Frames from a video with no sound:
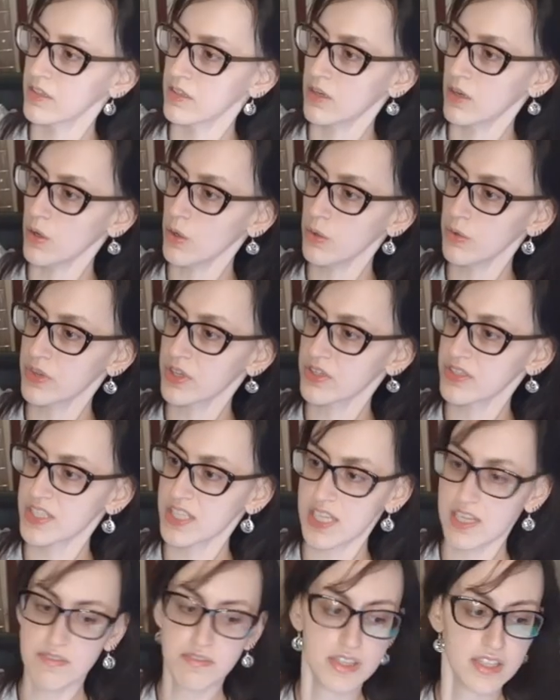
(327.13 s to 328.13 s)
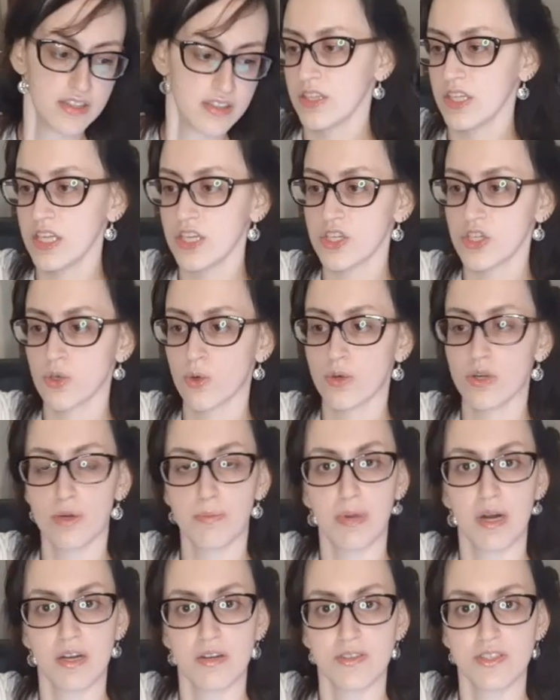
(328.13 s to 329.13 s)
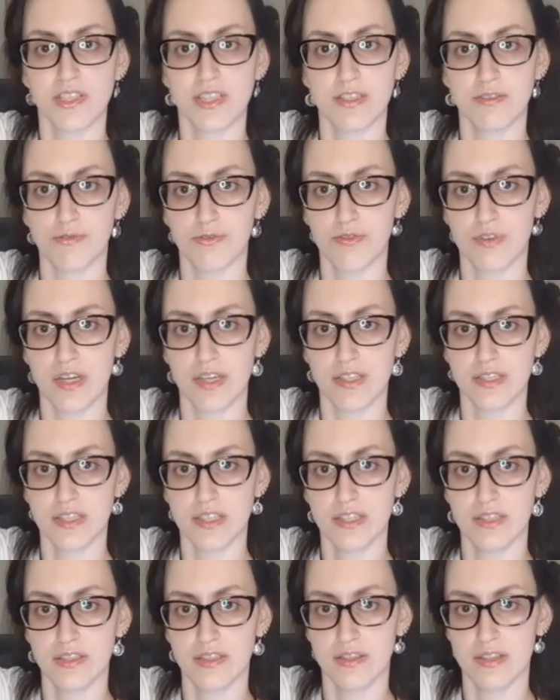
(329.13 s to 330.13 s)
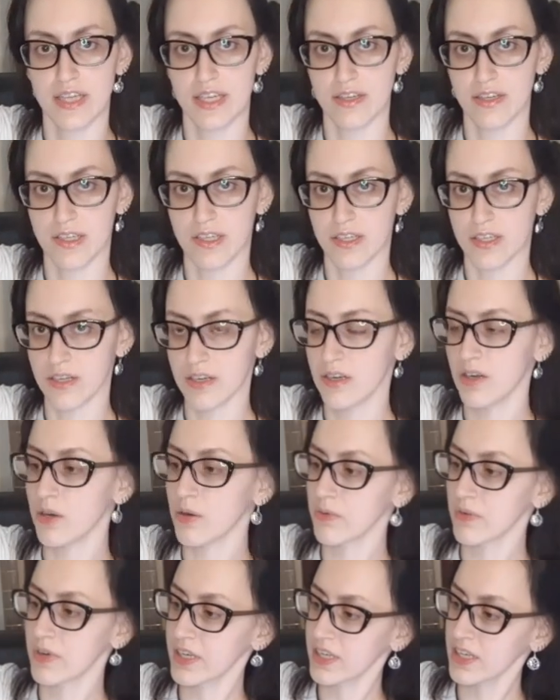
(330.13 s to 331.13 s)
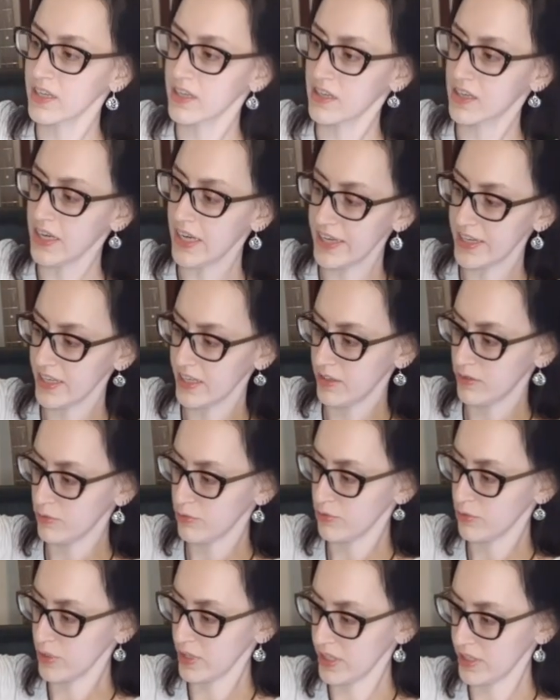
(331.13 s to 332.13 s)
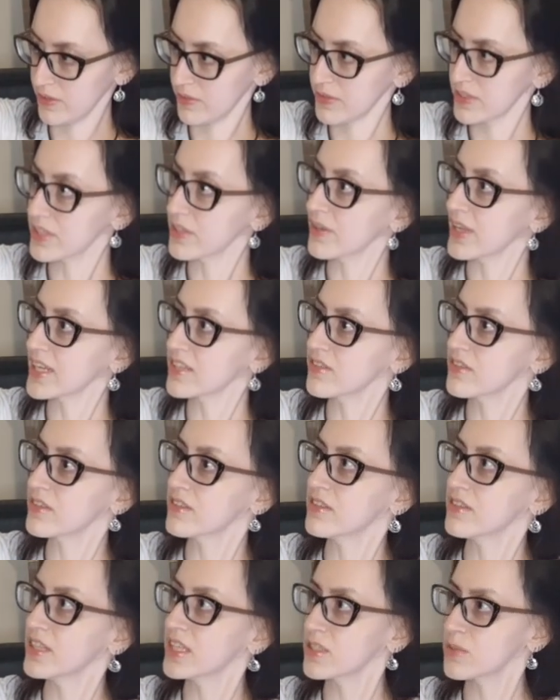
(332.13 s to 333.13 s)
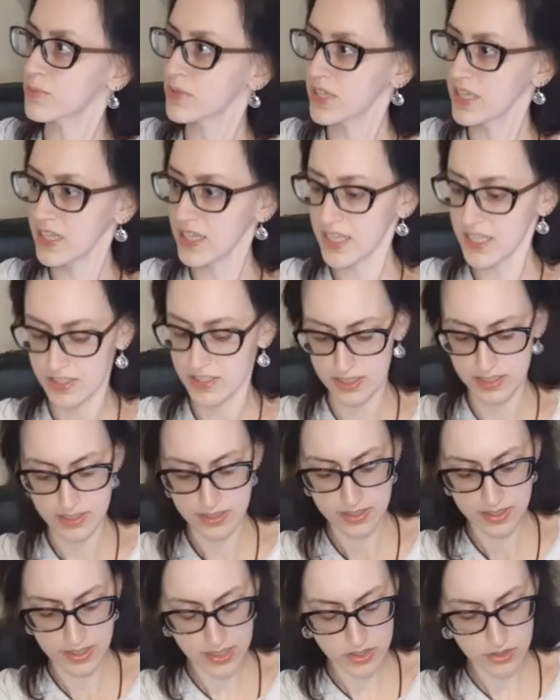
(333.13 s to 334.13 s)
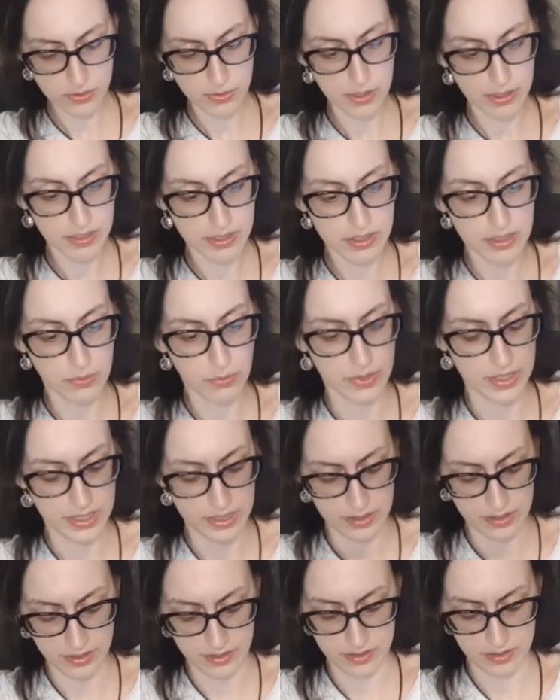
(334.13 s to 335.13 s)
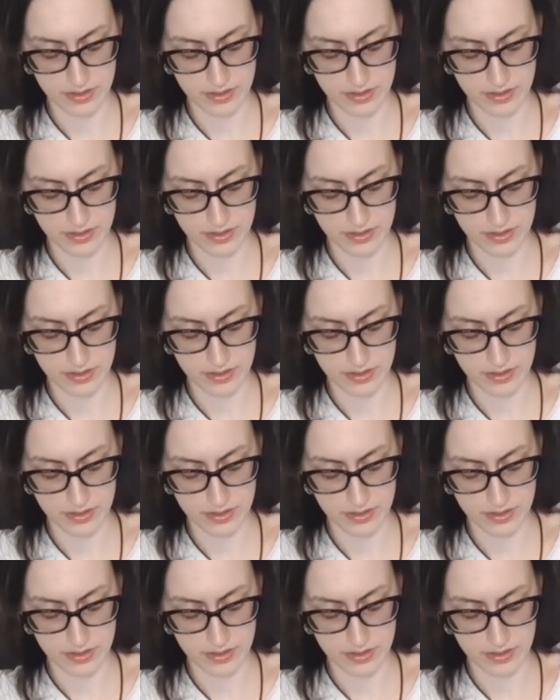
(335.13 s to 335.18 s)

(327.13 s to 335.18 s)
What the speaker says: Oh, there's even the shorter parts in front that are already cut in for you. So that's pretty nice. Nice quality wig.